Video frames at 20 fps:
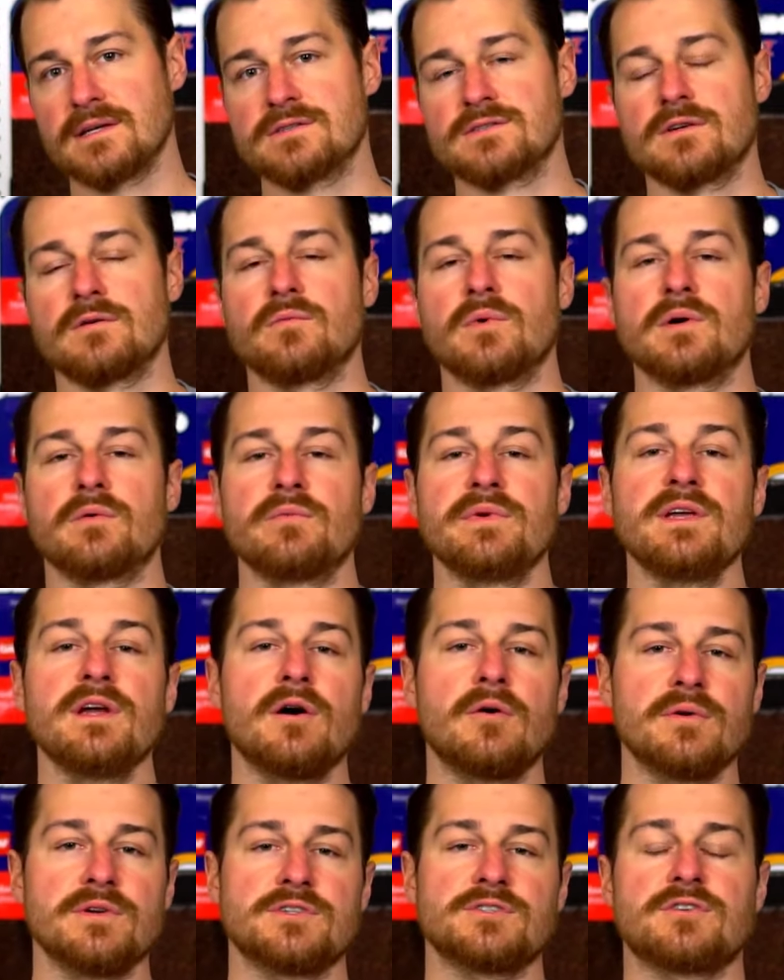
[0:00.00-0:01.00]
So what we
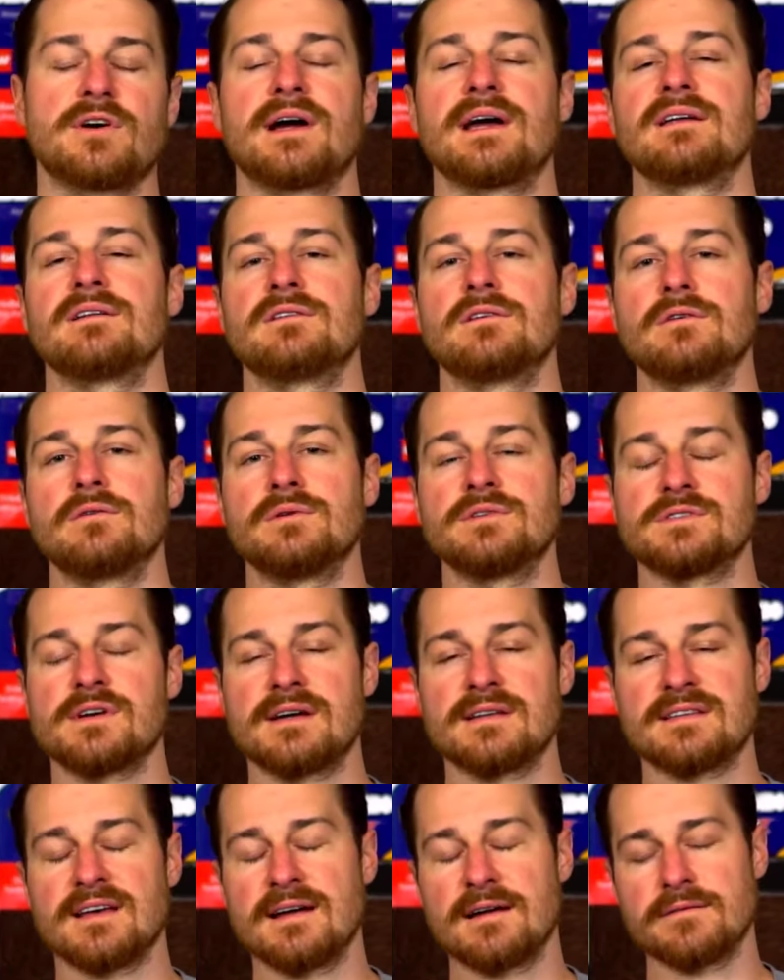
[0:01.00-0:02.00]
always try and do is
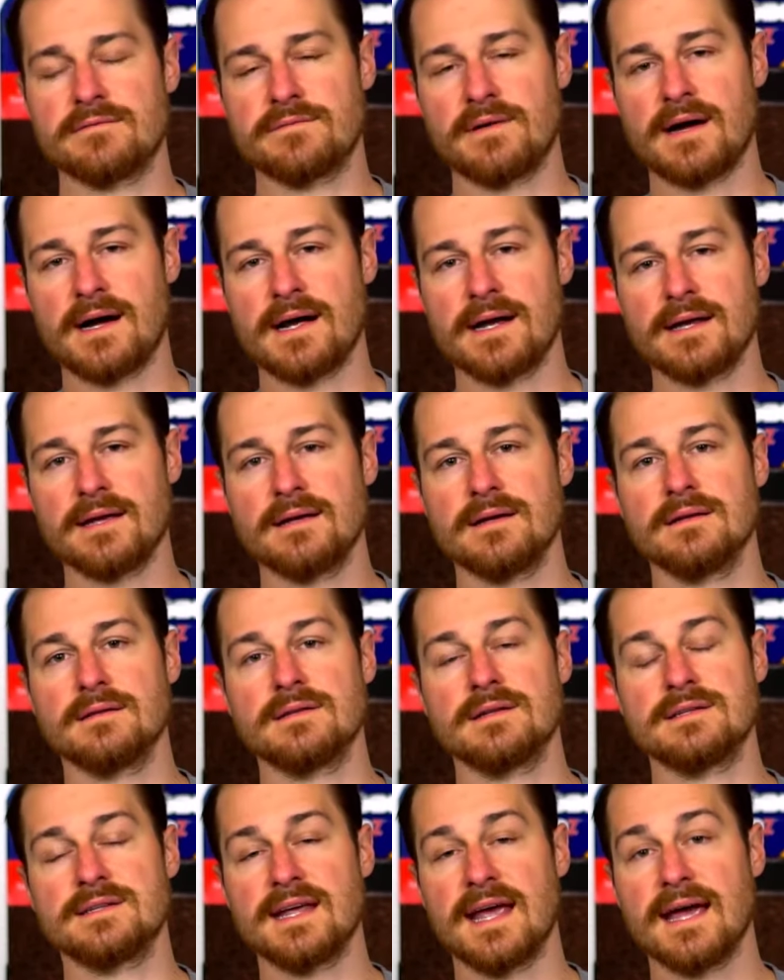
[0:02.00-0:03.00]
identify
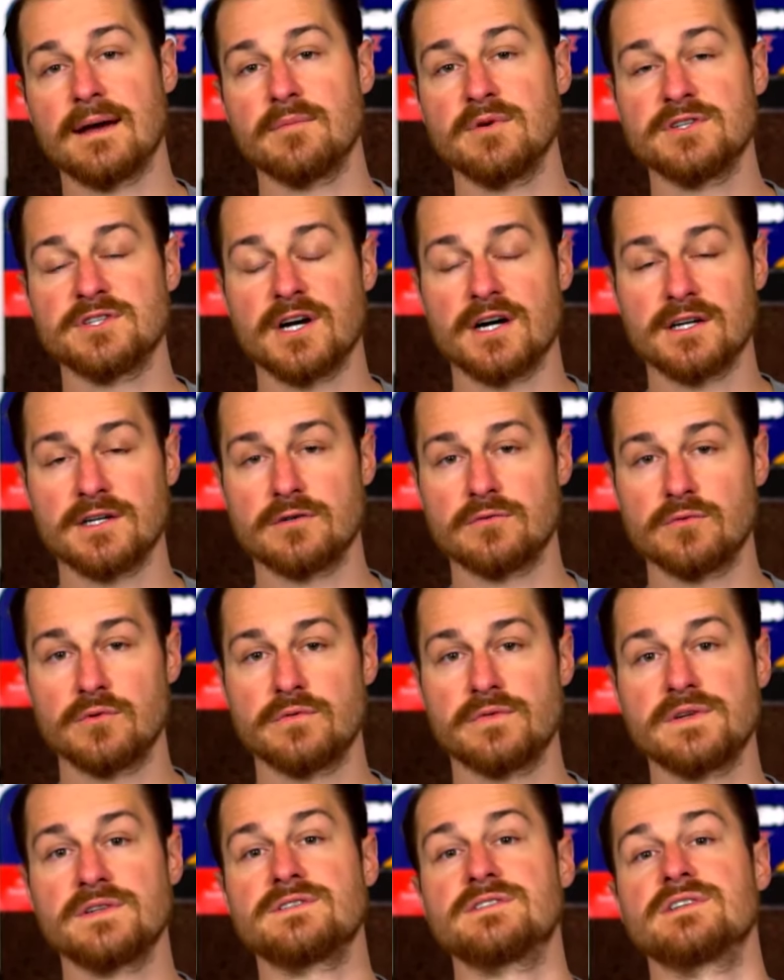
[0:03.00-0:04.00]
the damage on your
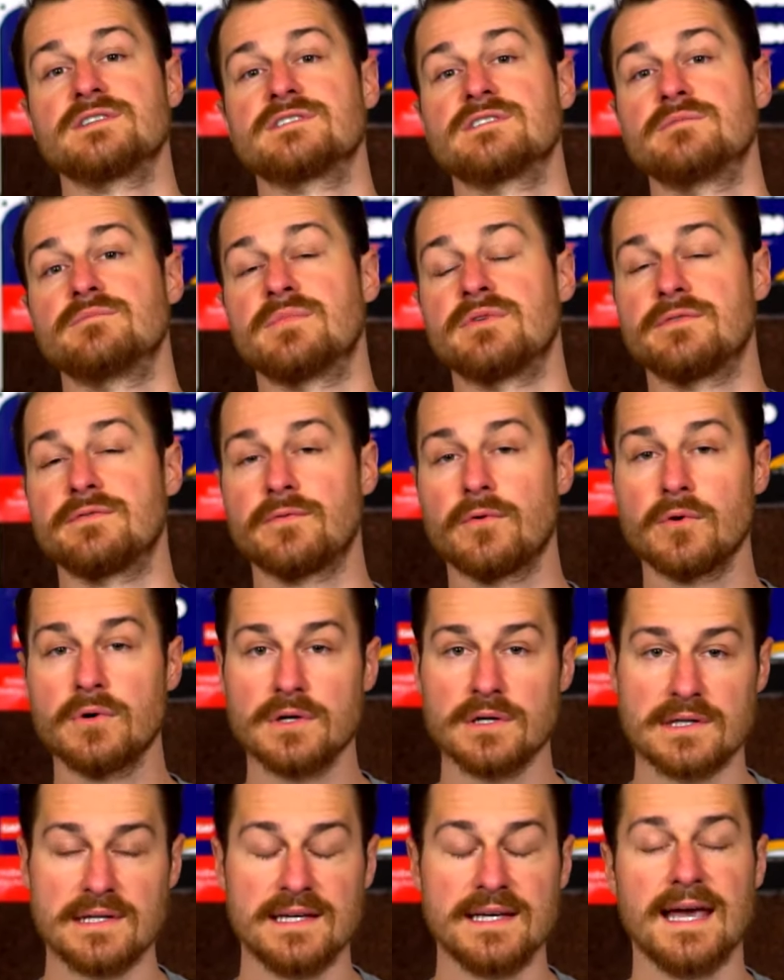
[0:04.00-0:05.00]
roofing system before
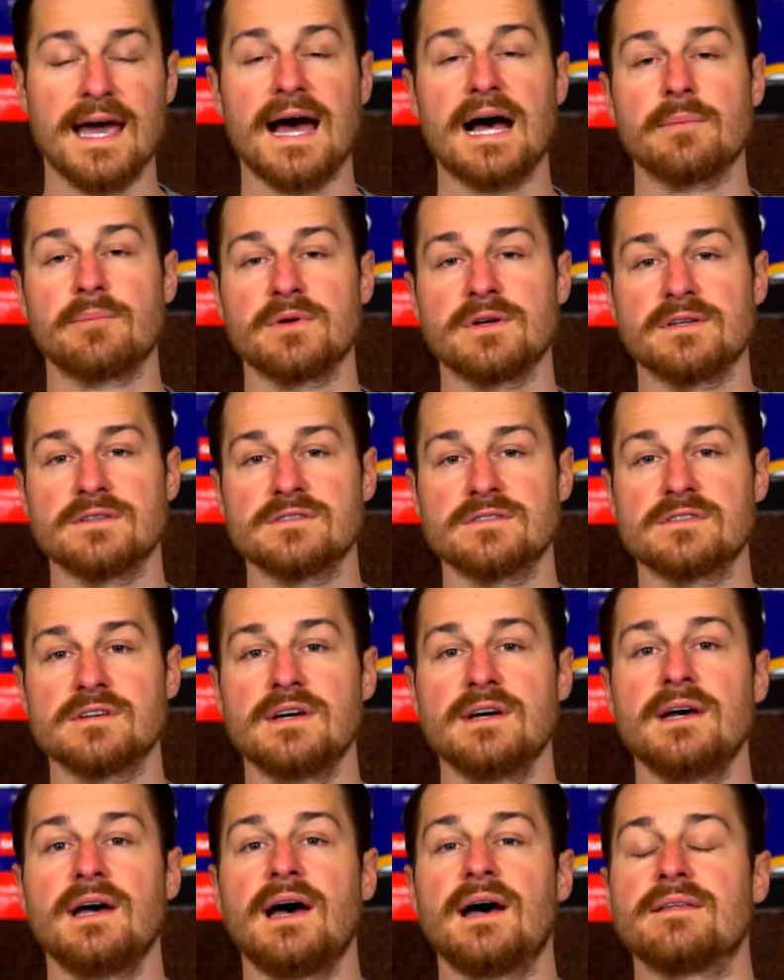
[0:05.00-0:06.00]
a leak happens,
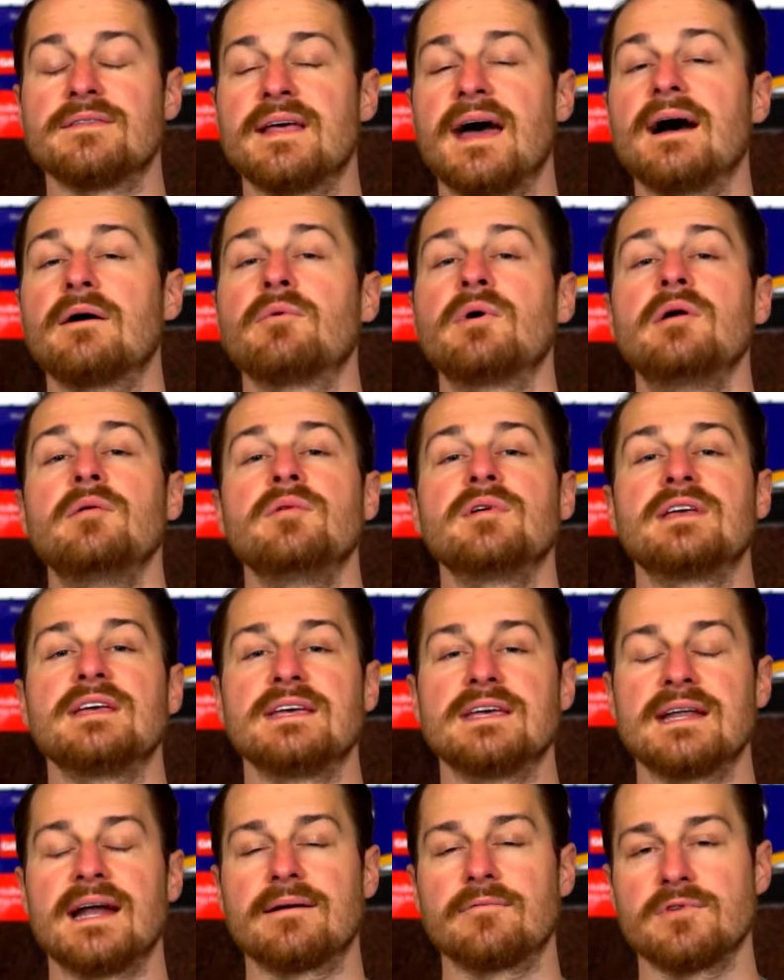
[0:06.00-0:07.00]
and that way we can
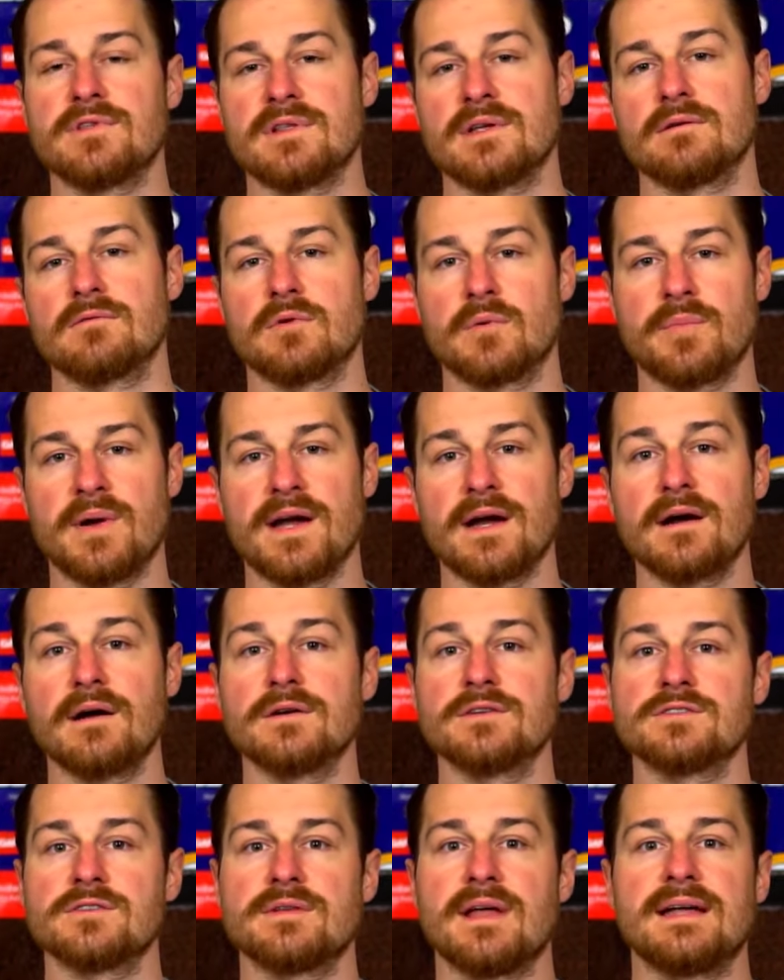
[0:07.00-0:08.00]
get everything
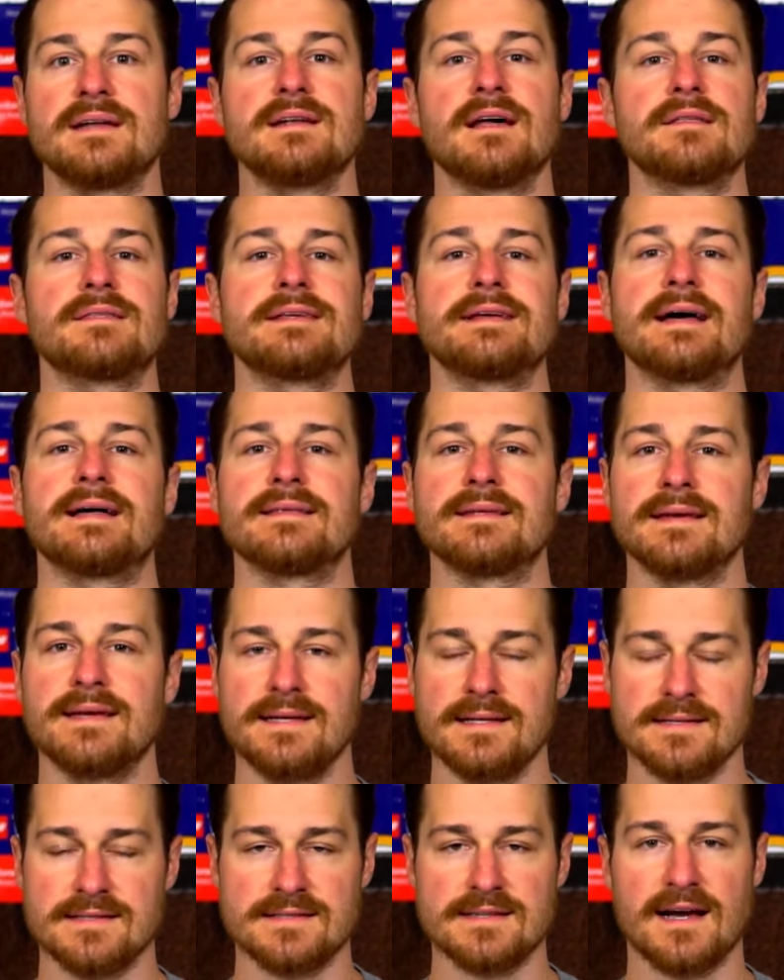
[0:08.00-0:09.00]
repaired so that nothing on the
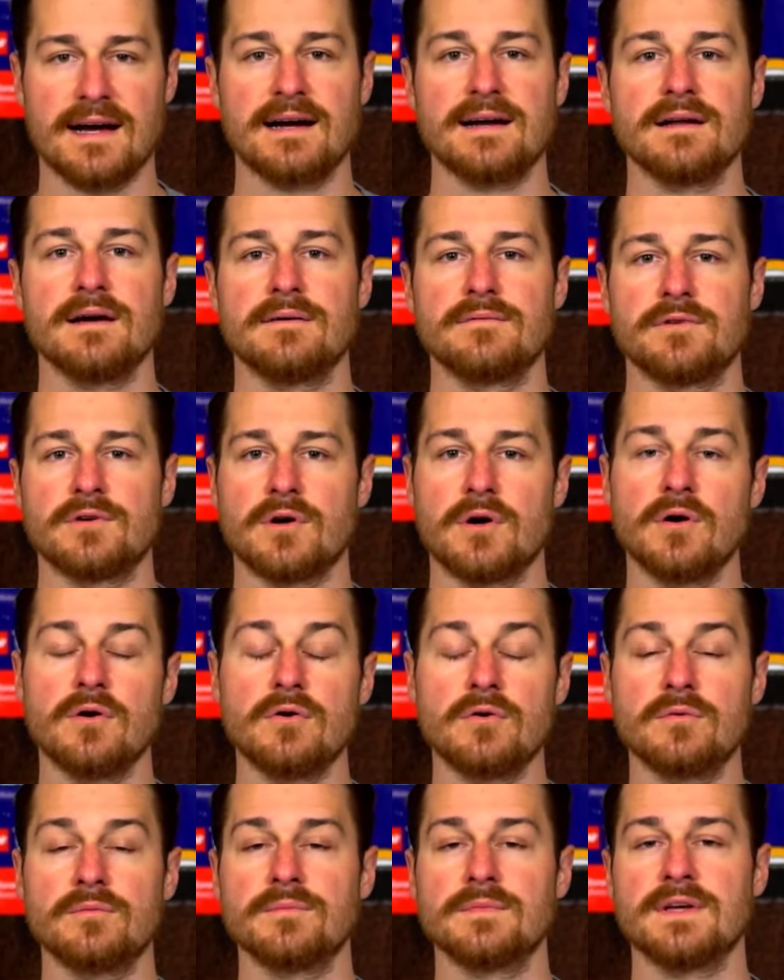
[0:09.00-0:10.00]
inside of your
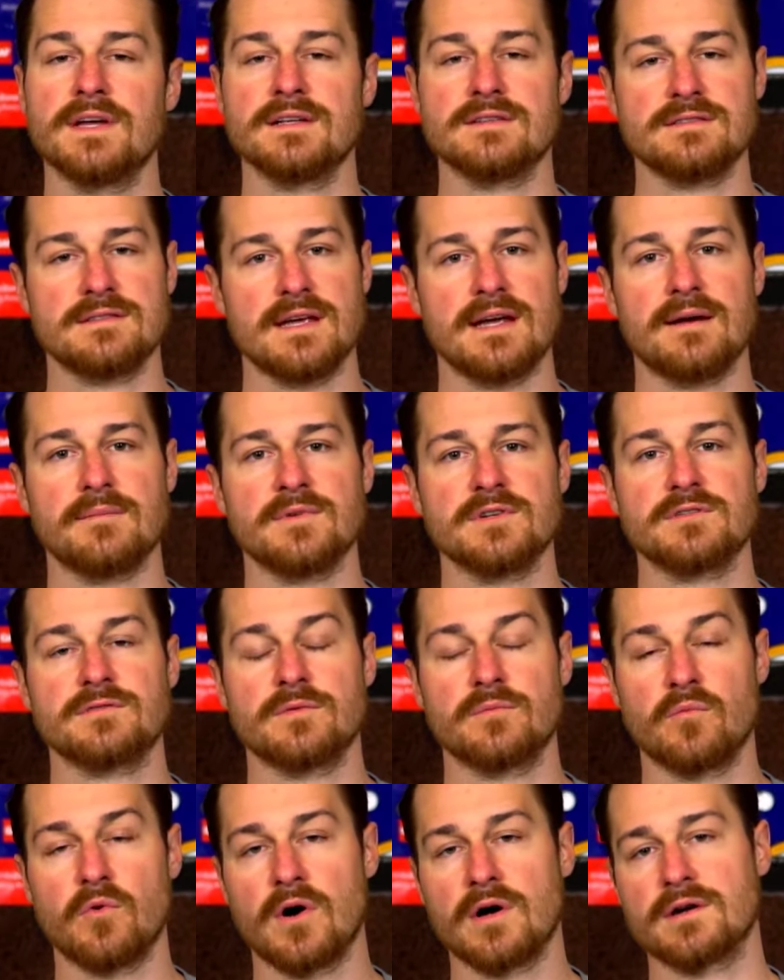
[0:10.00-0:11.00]
home gets damaged
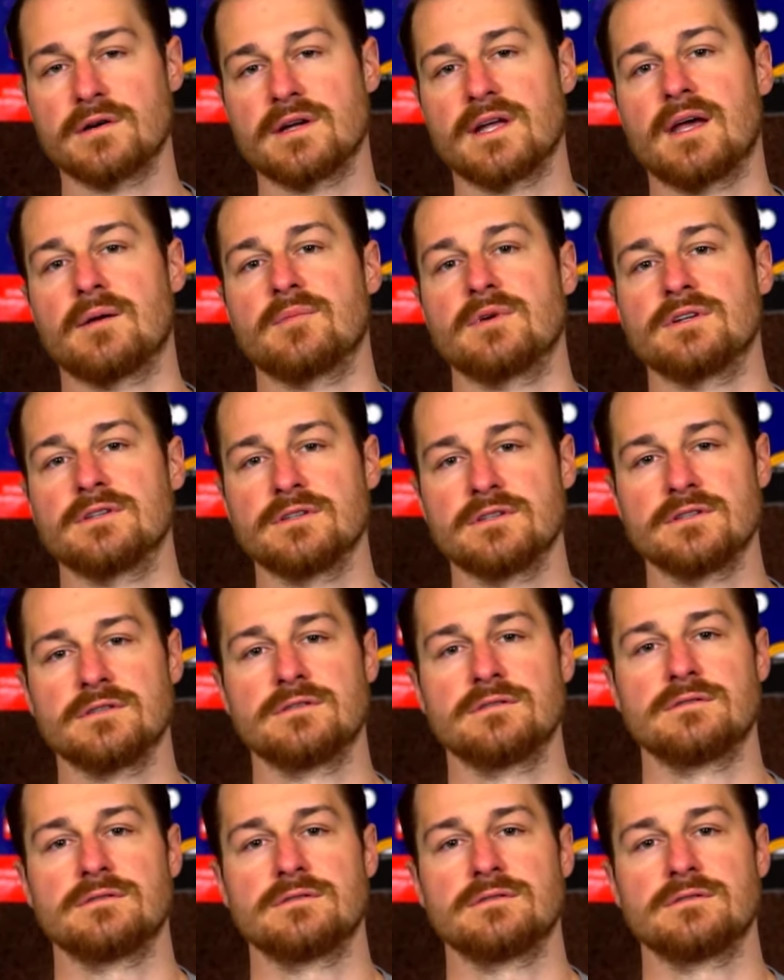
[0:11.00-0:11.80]
from water damage.